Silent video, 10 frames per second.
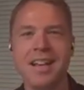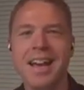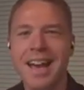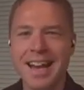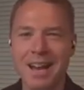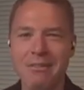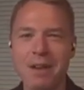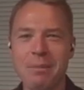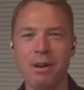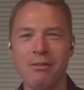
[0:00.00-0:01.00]
And I've
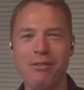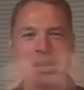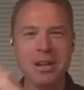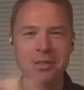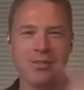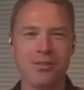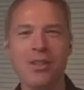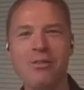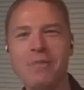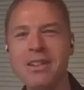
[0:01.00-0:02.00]
uh, put footnotes for all
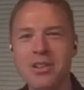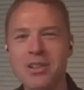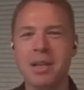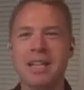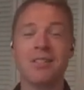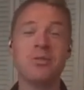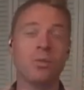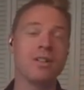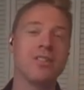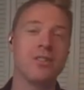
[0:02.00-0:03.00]
three of those because those
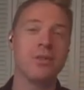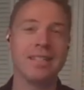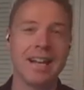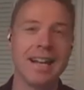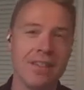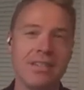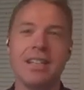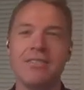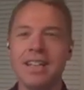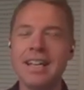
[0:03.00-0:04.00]
words are doing a lot of heavy
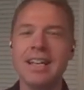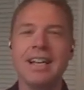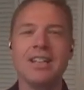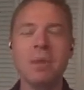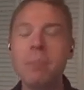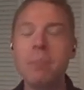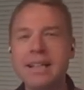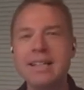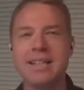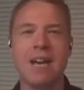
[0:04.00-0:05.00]
lifting. So I'm going to break
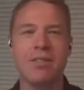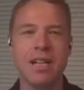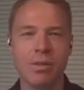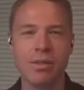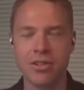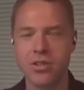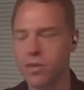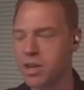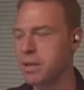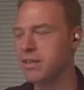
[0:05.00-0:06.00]
these down in reverse
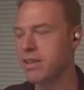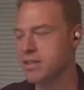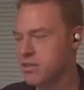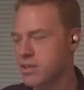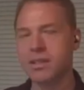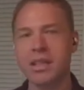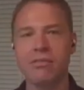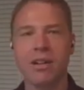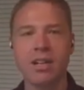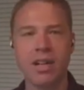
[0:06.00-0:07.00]
order. But investors are looking
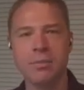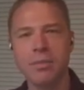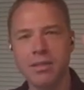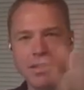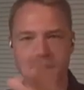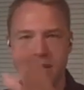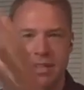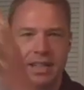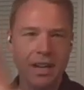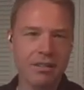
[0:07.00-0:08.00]
for a credible
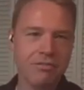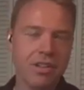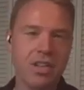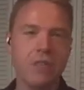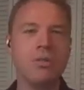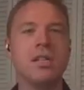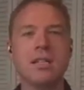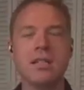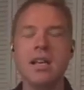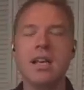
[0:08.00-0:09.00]
theory of
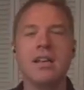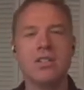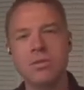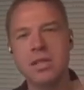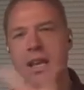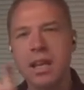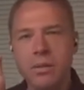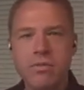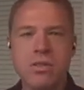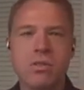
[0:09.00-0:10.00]
hugeness. So taking in
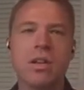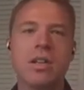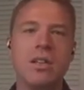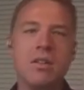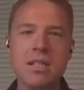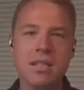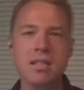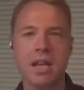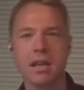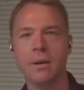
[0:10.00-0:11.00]
reverse order, hugeness is
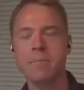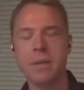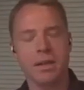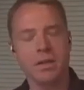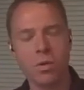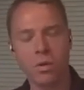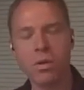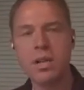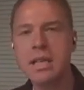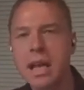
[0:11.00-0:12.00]
scale. So in
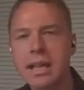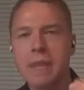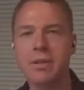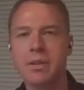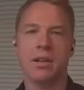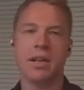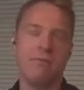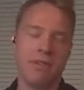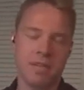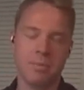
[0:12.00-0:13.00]
order to get that return on
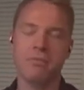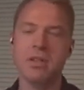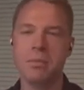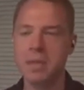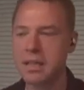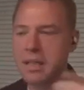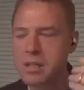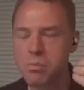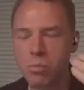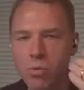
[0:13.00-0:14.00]
investment for something that is
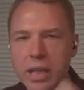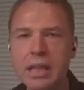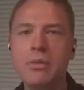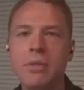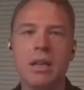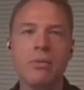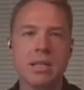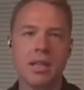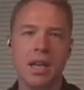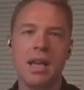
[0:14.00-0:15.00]
really, really
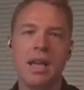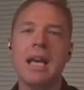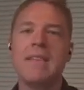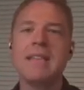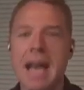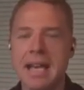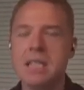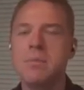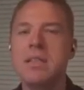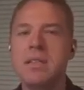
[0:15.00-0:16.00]
risky, this has
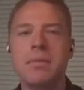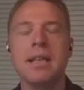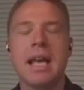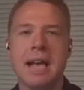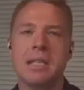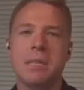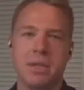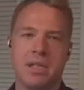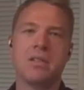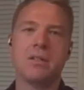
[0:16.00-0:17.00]
to be something that has the
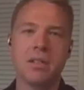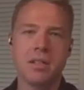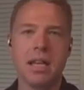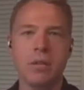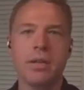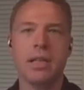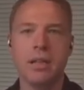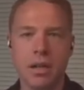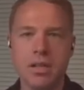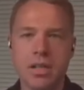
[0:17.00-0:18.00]
potential to scale really
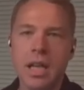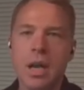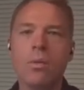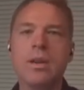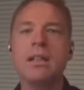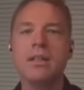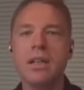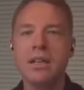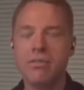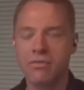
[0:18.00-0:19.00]
large. We're not
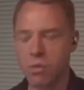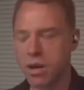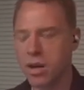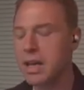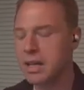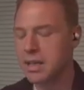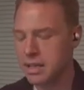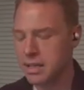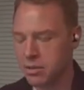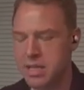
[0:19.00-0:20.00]
looking for
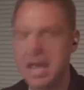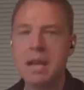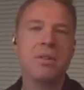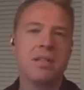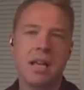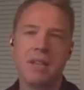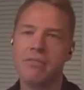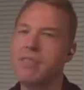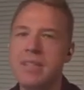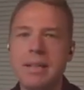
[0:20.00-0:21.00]
you know 10%
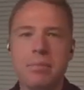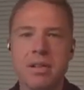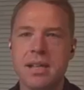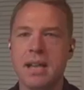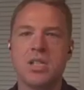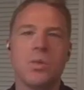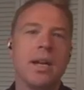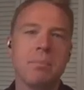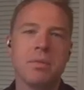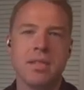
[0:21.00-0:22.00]
15%
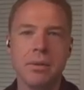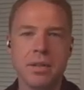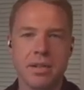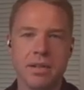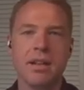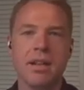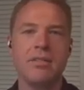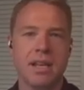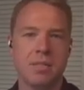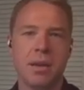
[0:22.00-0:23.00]
20% returns on
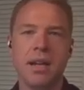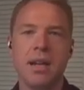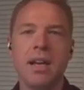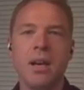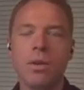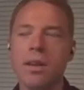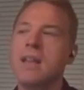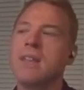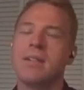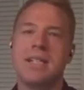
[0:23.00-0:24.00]
investment we're
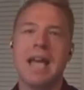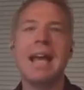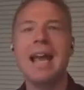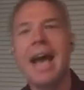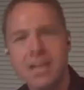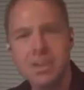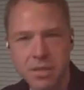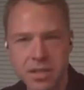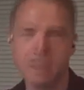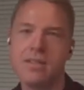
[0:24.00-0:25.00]
looking for 10x
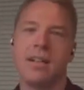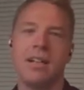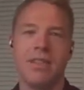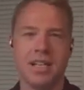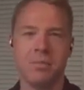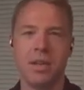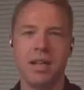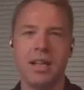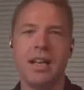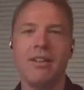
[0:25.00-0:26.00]
returns on investment
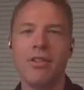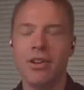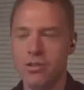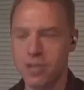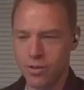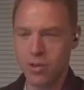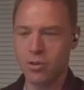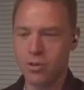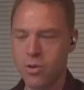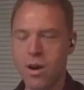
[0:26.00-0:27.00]
for those of you
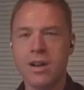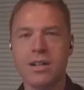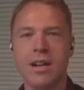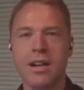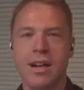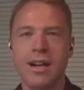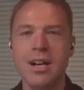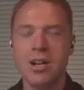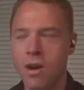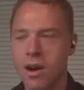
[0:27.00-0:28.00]
who are uh,
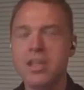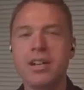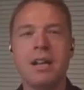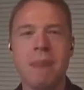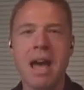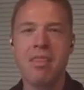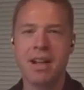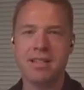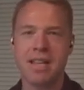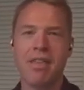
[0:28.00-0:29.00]
who aren't good at math
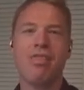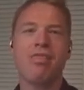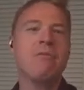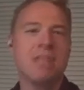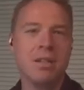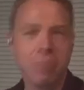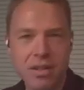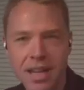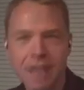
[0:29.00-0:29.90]
that's a thousand percent